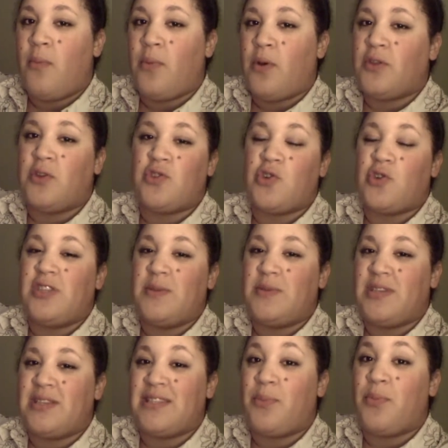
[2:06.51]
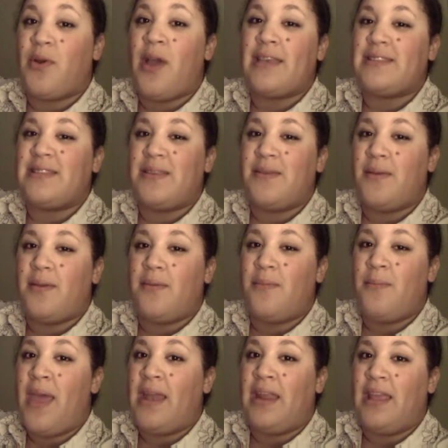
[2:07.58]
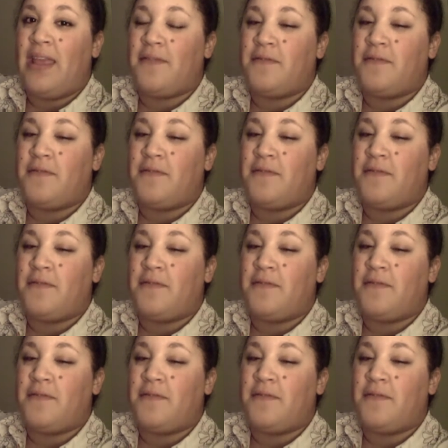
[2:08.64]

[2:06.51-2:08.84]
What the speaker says: birth control seems to suppress many,